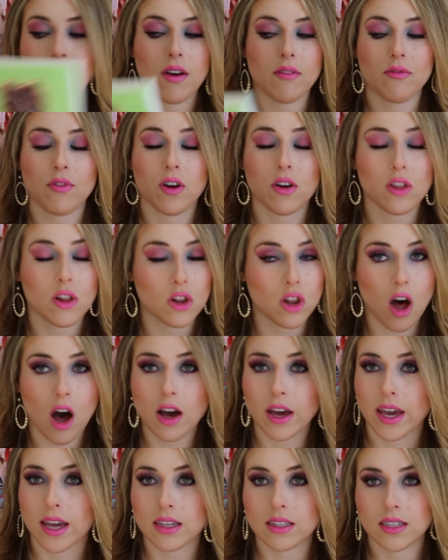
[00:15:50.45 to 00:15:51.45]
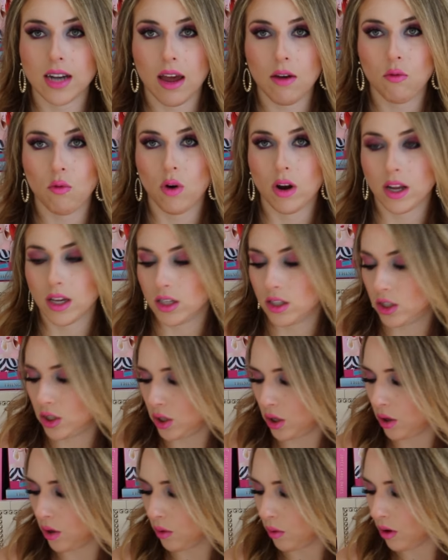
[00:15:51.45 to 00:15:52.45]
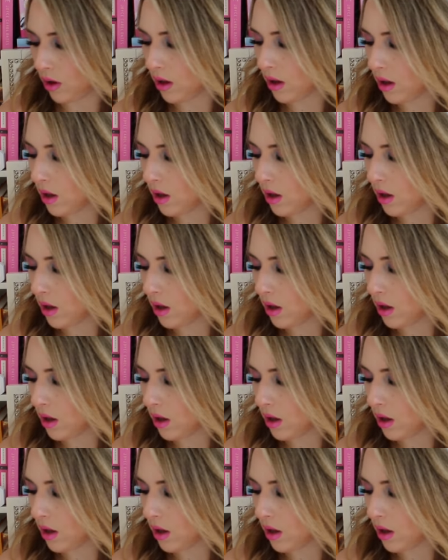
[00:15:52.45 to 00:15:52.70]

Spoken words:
For the longest, I've wanted to